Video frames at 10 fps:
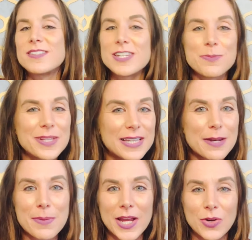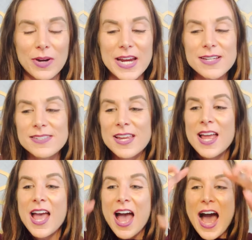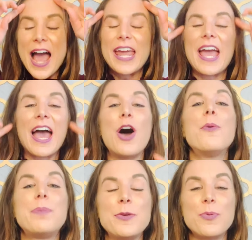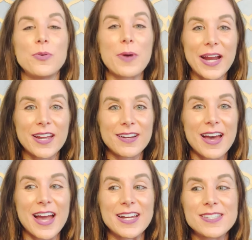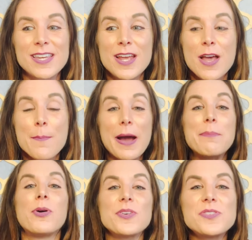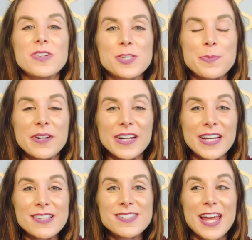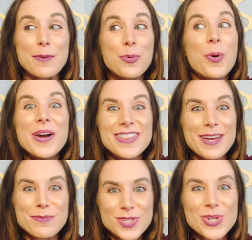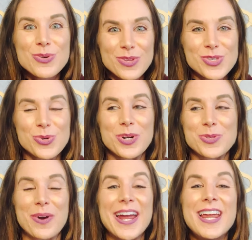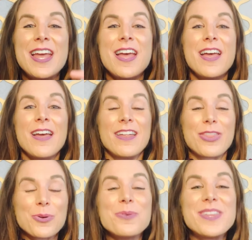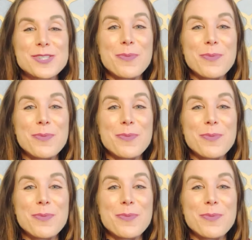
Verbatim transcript: need to be led by grace. I help people recognize by personal experience and point them to the source, right? through this